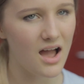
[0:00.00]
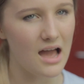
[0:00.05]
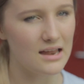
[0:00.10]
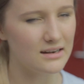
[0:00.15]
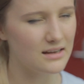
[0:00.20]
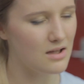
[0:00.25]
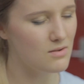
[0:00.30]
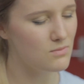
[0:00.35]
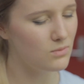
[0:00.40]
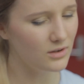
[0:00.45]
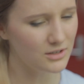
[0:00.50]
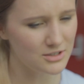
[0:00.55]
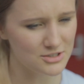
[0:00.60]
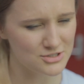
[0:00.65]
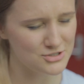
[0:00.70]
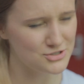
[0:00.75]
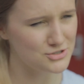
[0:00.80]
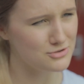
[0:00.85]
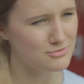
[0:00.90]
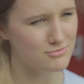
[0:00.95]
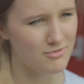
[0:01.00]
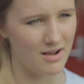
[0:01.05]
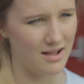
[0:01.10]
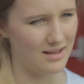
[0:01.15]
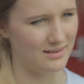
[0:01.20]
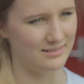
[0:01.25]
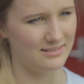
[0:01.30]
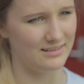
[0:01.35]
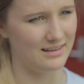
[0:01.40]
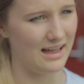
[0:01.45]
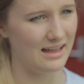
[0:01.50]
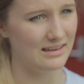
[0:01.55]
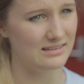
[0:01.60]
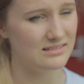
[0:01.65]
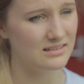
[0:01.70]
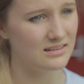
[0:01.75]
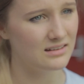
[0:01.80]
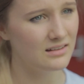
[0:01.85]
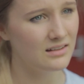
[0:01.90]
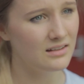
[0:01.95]
And I watched you run,
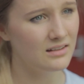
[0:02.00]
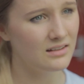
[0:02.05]
and